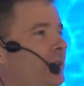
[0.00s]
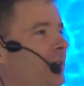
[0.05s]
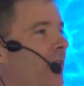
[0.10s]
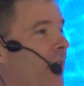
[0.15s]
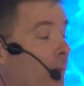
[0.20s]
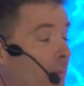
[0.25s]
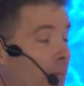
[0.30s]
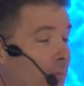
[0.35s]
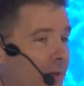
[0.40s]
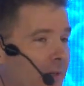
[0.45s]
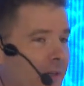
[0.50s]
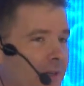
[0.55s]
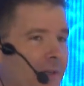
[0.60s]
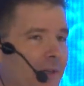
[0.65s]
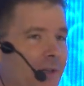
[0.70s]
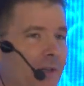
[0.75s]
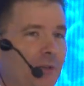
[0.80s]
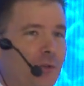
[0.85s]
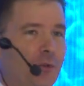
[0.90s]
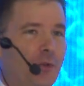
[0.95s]
sub
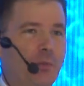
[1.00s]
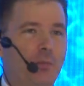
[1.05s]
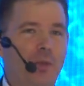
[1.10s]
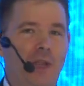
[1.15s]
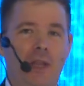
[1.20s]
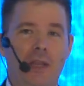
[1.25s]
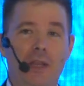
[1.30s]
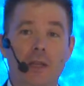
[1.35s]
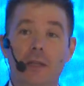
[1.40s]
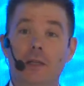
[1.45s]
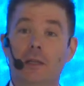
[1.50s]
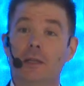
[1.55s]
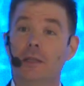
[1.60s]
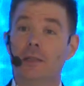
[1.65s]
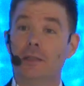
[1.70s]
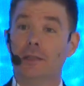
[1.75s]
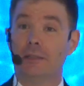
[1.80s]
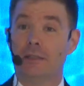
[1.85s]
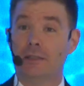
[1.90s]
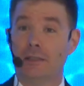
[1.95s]
to be
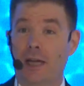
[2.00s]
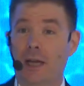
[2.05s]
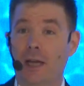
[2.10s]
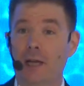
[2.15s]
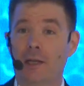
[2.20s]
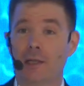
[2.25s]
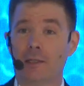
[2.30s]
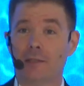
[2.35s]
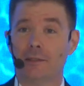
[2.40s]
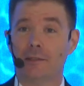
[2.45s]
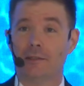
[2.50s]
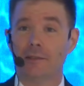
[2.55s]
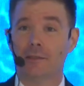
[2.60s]
silent.